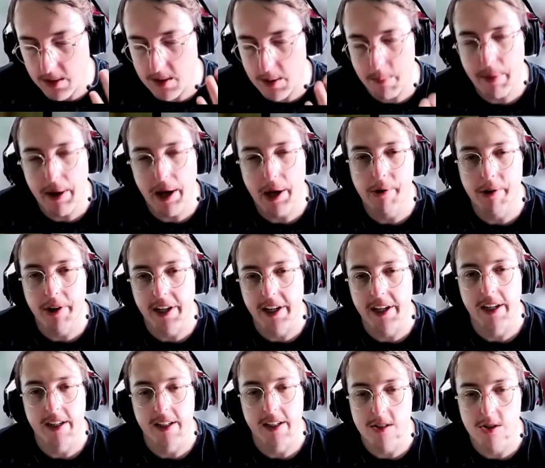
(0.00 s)
better
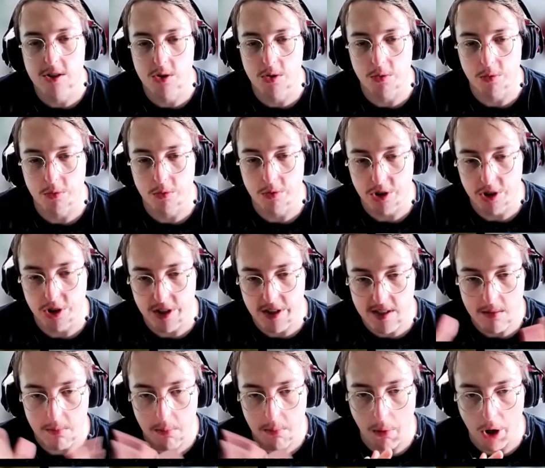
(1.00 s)
it is to
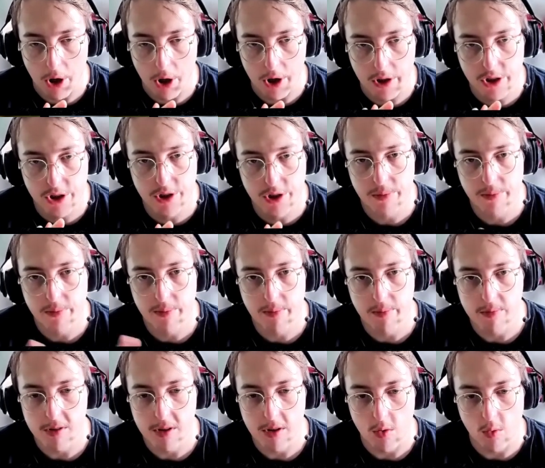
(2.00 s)
just merge
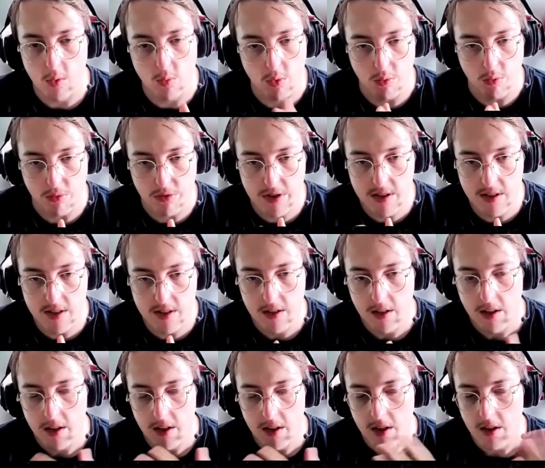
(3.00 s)
wounds.
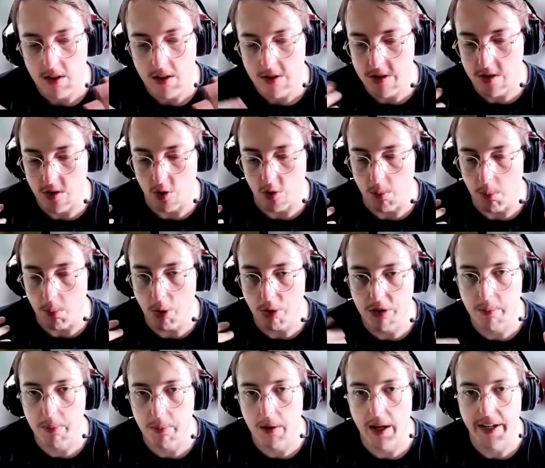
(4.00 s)
So
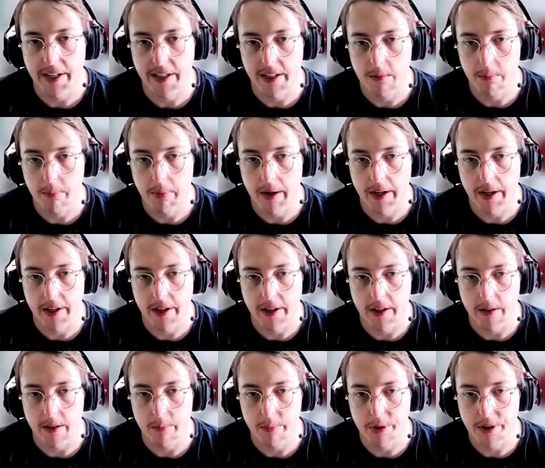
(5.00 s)
multiply it by a
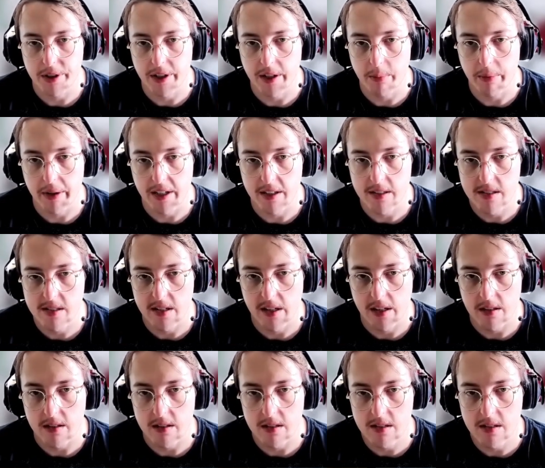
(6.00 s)
number that makes
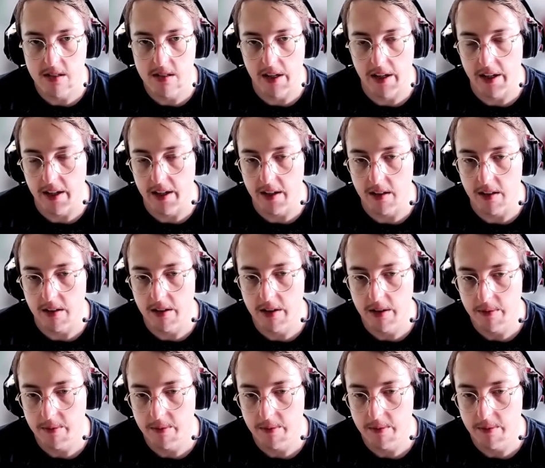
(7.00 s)
sense and